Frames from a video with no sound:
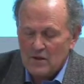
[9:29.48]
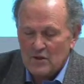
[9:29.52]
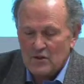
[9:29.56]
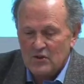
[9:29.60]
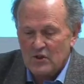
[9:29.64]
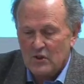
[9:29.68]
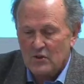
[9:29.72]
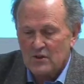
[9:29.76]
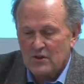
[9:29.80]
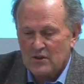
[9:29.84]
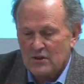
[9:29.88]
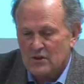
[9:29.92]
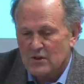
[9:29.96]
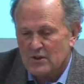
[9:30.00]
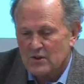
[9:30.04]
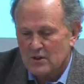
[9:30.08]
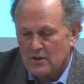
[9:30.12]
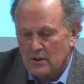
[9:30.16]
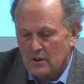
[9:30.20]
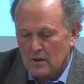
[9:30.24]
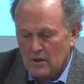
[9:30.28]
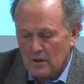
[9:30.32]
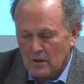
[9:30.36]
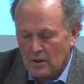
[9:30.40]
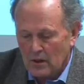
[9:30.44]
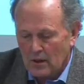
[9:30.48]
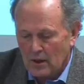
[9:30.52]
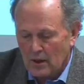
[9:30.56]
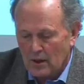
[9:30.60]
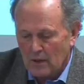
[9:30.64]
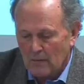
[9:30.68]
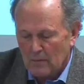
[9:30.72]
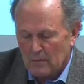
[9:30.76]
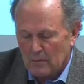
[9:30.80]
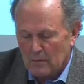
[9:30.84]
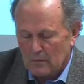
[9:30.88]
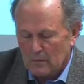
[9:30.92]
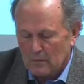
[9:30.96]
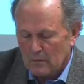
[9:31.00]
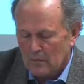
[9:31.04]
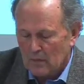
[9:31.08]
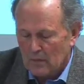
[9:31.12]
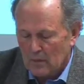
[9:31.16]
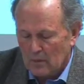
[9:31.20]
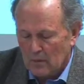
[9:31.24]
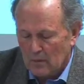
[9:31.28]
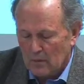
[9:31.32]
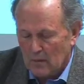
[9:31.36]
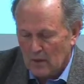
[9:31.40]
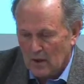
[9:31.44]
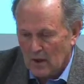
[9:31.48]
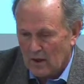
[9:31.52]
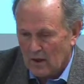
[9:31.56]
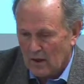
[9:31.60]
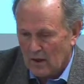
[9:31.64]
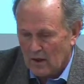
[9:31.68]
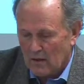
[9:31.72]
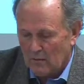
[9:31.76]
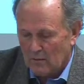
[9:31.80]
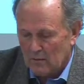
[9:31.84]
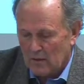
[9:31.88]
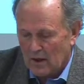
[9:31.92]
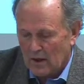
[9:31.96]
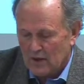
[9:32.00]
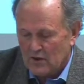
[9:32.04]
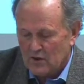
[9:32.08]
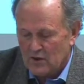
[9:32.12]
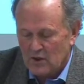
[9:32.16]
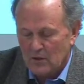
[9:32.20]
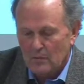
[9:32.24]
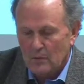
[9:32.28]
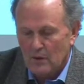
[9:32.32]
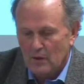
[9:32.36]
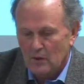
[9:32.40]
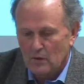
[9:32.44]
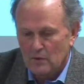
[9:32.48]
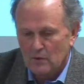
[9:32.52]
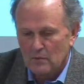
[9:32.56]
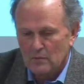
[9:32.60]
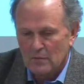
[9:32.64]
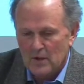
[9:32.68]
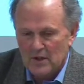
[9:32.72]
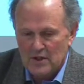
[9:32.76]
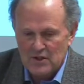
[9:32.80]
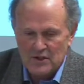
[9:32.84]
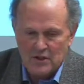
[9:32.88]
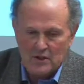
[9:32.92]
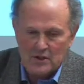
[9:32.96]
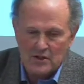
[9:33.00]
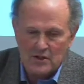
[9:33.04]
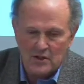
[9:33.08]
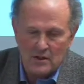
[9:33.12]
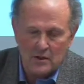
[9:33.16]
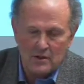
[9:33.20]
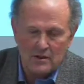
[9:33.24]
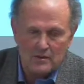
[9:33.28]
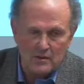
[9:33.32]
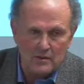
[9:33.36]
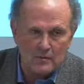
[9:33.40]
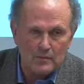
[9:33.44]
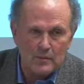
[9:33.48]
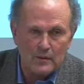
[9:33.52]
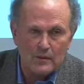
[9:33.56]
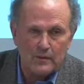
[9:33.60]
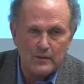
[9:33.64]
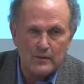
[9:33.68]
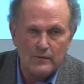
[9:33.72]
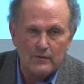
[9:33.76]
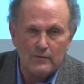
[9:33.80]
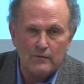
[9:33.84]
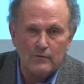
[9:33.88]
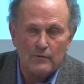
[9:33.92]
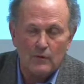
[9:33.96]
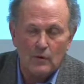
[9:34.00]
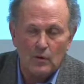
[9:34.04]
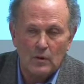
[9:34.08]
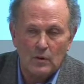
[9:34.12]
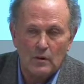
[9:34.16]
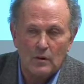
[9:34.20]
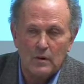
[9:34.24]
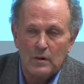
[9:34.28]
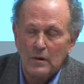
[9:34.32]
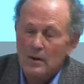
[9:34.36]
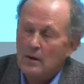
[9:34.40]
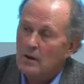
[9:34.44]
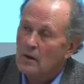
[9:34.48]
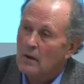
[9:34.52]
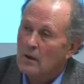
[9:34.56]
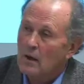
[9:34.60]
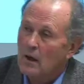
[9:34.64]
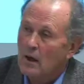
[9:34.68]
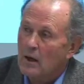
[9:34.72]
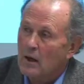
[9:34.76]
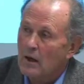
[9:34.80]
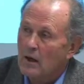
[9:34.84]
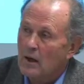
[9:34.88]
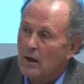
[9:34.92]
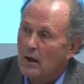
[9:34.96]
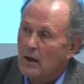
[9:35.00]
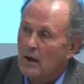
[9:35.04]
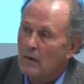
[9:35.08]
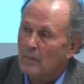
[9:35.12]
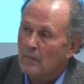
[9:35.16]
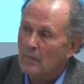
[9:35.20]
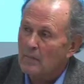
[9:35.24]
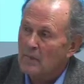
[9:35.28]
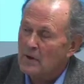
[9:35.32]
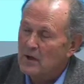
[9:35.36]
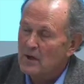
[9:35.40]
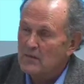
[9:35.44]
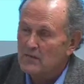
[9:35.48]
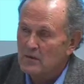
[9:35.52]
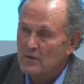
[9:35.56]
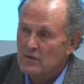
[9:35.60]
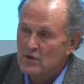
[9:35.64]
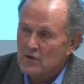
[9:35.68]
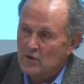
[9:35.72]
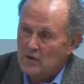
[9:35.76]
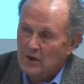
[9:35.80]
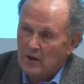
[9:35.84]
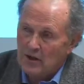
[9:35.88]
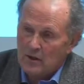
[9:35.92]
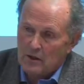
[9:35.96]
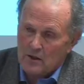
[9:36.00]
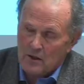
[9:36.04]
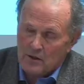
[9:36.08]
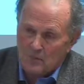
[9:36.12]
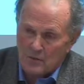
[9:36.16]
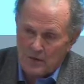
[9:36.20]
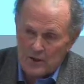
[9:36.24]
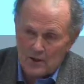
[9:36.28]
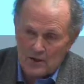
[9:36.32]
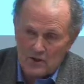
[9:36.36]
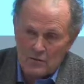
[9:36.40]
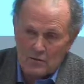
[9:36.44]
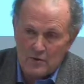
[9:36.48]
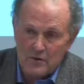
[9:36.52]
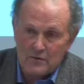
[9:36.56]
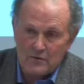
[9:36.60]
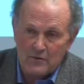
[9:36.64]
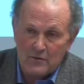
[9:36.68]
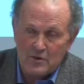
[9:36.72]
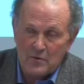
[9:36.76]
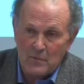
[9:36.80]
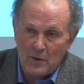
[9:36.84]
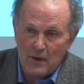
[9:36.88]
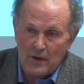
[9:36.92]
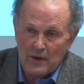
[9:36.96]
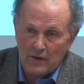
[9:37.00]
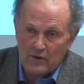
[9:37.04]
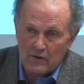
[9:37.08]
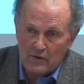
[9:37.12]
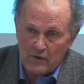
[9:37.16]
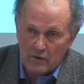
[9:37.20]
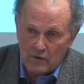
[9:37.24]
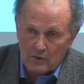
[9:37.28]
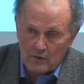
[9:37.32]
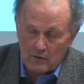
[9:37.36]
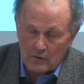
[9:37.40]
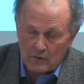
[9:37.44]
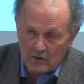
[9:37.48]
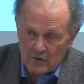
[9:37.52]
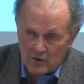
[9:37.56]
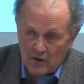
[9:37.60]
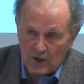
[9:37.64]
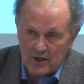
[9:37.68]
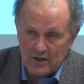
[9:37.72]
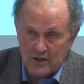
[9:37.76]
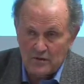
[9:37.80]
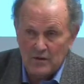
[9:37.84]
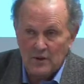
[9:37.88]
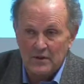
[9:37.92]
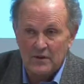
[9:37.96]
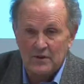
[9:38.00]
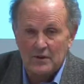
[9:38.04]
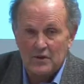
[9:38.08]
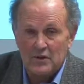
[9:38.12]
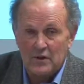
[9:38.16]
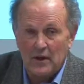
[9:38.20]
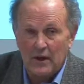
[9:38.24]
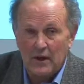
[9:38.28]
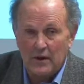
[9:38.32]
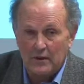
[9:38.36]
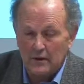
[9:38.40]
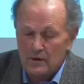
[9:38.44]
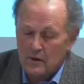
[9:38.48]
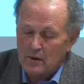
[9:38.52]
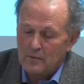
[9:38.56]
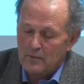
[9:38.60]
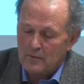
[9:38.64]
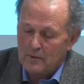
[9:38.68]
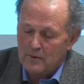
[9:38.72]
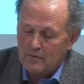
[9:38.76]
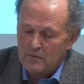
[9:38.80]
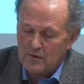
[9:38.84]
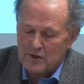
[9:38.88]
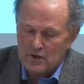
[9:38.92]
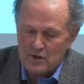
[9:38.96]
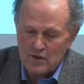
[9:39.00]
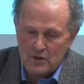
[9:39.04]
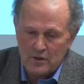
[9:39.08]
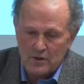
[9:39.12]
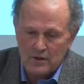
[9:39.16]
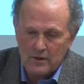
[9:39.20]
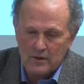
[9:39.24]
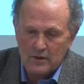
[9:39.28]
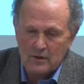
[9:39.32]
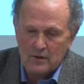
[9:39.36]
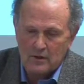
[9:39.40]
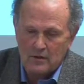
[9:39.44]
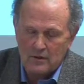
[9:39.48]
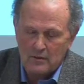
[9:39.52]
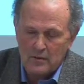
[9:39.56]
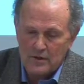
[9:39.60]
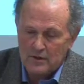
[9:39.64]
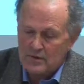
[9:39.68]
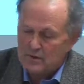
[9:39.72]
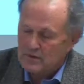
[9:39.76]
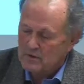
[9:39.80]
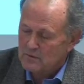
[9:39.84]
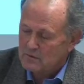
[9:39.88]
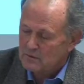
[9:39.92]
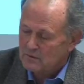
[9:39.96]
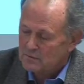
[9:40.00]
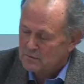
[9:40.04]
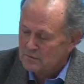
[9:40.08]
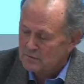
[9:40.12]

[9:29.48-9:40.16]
So this is the a typical basic starting point for evolutionary economics with respect to trying to understand urban and regional economies.